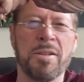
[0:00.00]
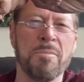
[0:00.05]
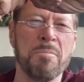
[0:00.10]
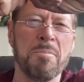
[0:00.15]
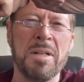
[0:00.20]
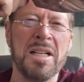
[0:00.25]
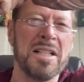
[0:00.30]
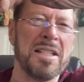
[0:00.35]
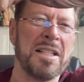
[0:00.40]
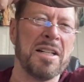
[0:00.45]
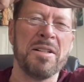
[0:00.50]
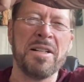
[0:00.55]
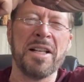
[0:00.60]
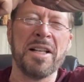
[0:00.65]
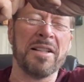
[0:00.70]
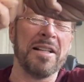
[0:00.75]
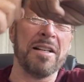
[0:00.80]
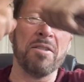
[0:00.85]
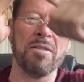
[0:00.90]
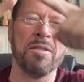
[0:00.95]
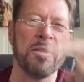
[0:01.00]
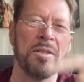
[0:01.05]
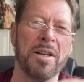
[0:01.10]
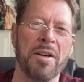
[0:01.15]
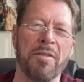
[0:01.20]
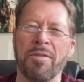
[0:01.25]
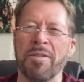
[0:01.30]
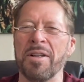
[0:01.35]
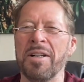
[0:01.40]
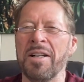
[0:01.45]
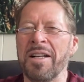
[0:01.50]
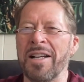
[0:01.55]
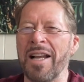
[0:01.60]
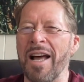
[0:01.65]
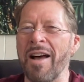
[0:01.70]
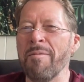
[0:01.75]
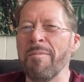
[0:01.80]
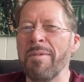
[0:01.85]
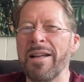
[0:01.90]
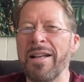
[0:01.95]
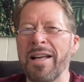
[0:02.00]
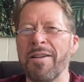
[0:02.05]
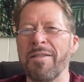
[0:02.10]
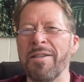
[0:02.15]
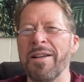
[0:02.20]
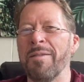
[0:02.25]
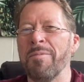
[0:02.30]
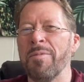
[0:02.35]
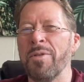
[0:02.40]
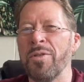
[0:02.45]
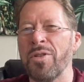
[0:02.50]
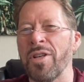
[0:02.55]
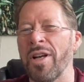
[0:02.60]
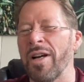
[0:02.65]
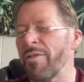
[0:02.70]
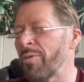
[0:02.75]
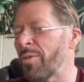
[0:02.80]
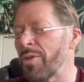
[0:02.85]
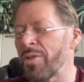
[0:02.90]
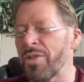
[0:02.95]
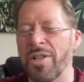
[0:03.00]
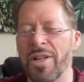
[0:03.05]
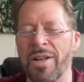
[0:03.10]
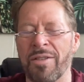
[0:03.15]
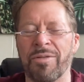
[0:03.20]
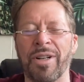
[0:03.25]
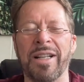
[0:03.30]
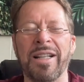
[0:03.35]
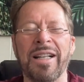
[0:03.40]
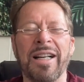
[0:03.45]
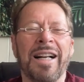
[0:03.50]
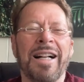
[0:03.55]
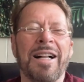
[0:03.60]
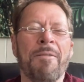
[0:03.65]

Military, nothing. Not the software stuff, right?